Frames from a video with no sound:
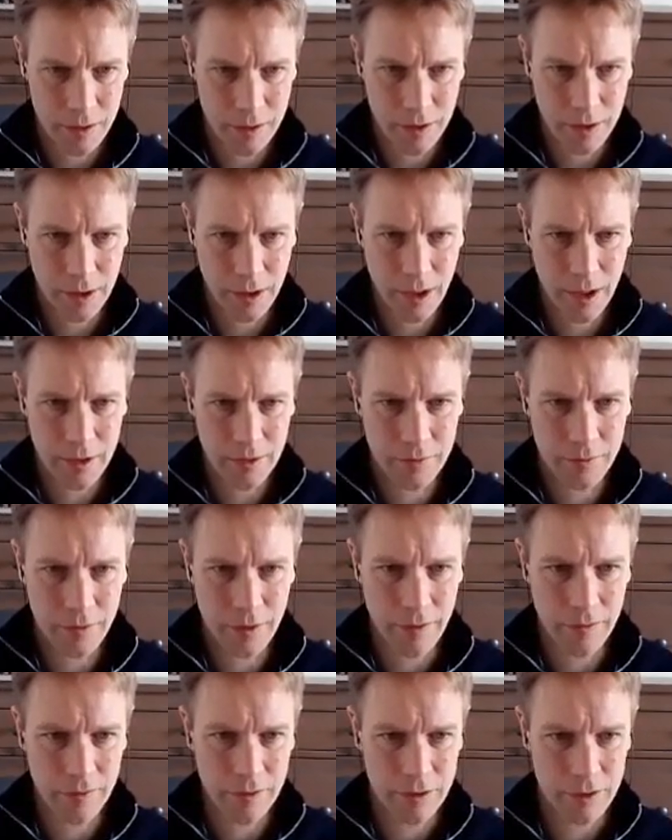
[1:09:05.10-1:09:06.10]
the
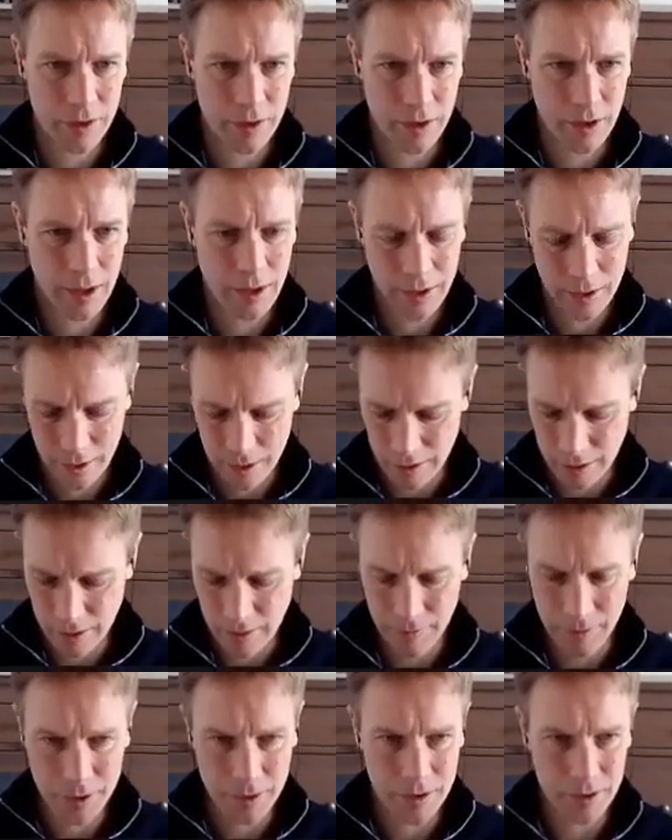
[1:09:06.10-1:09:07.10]
asRef is going to add in an
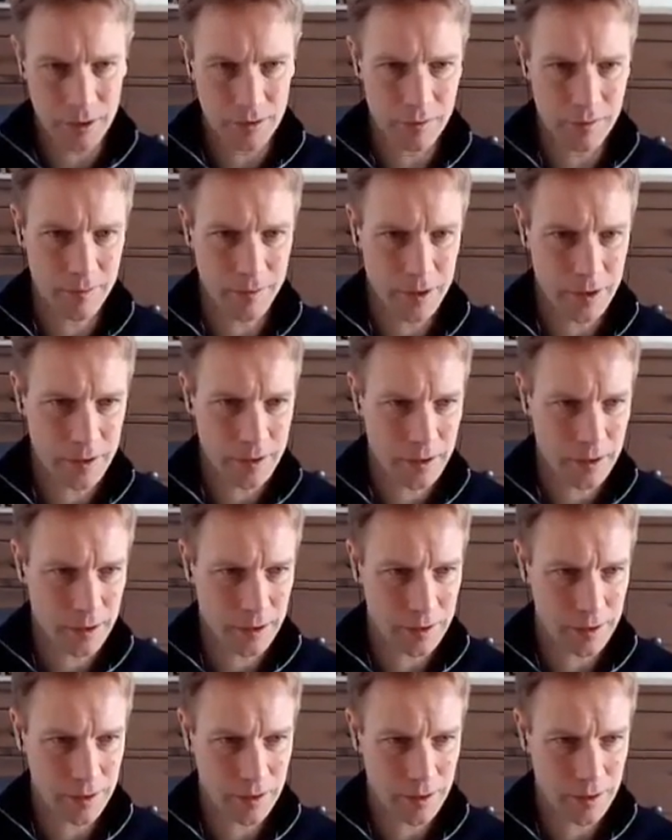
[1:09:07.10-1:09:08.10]
ampersand when we
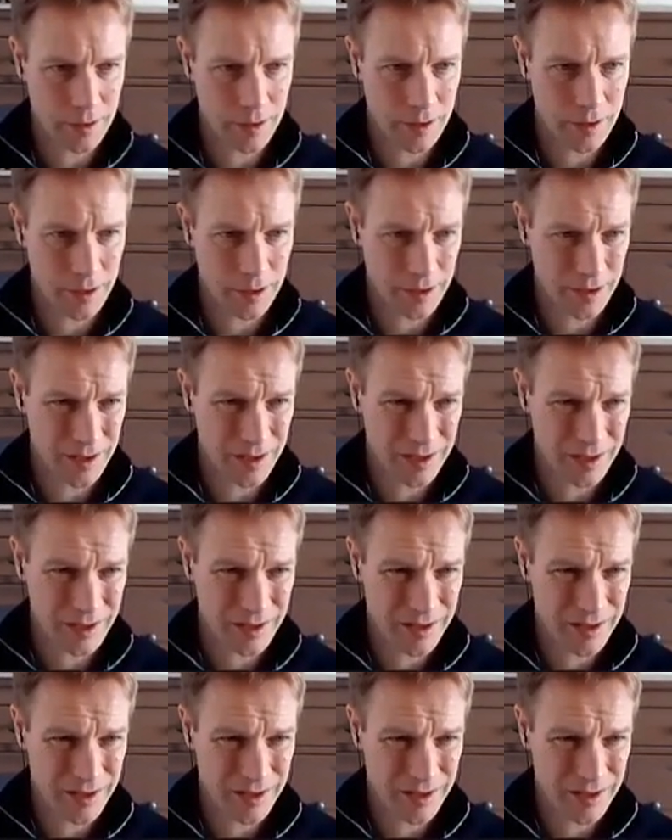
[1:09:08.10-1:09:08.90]
get to there, I think.